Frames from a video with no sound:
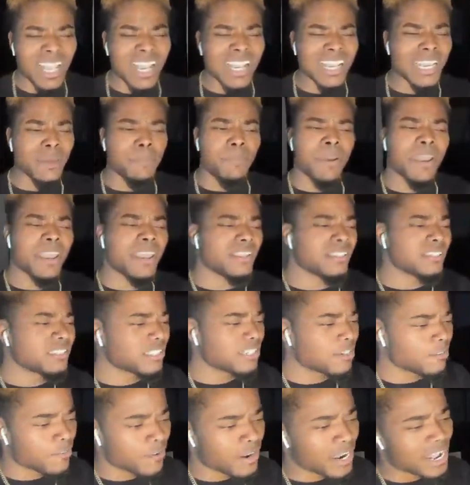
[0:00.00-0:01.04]
I get paid and
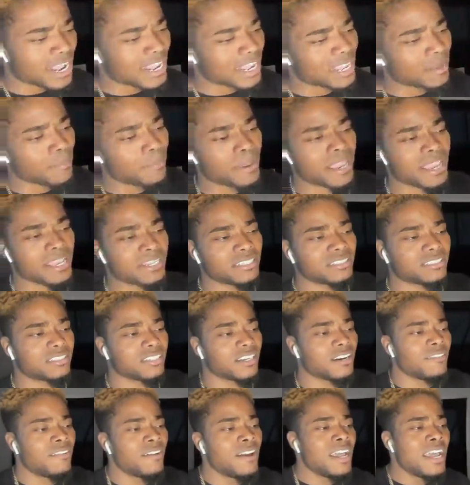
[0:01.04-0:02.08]
stuff, right? I get paid and
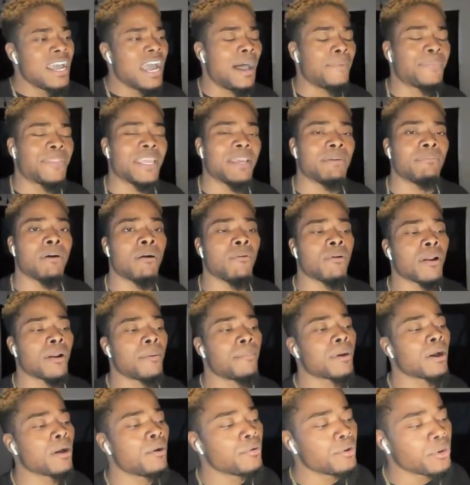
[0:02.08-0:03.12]
stuff. I'm thinking about what I'm
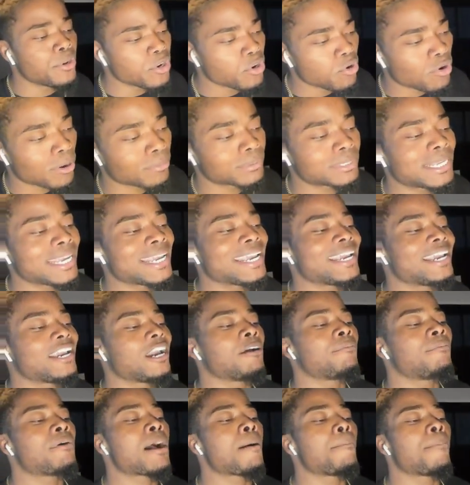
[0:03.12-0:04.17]
going to do. I'm taking care
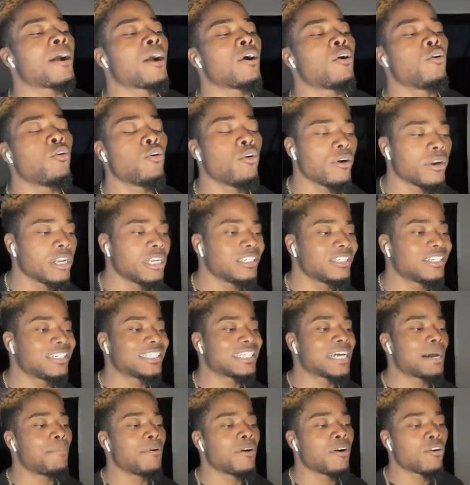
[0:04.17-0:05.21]
of my priorities because
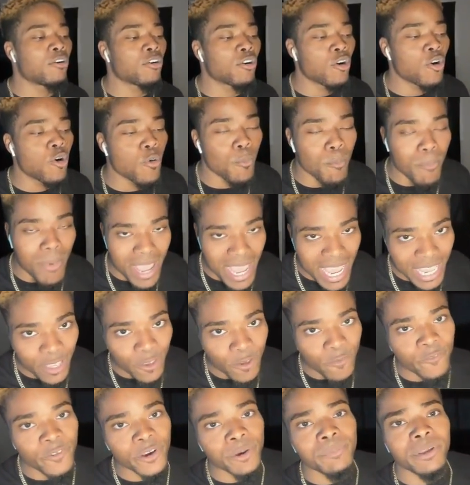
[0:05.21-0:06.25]
I'm a grown man. You
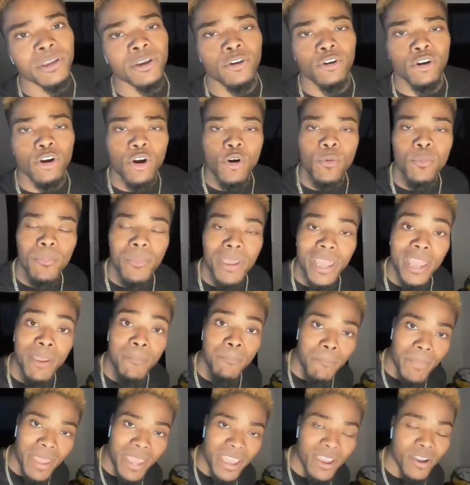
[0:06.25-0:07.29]
feel me? Grown
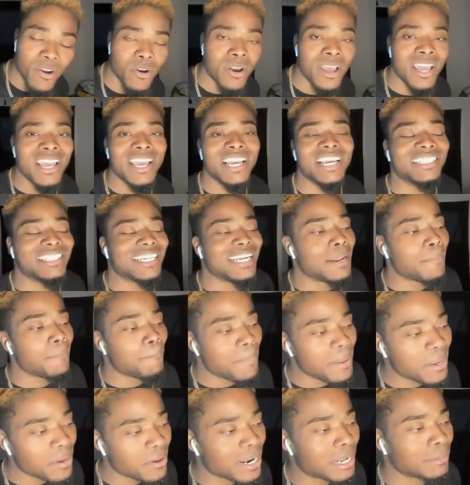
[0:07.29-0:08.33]
man male is in the
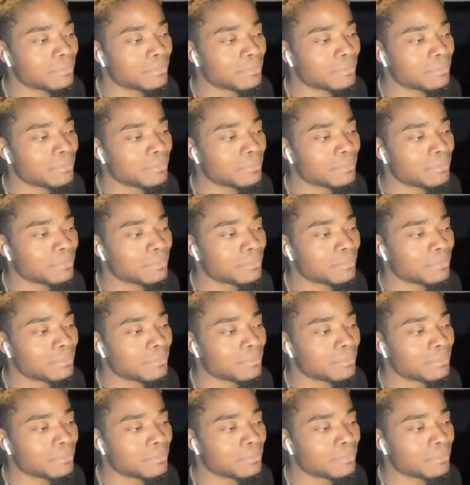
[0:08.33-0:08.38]
building.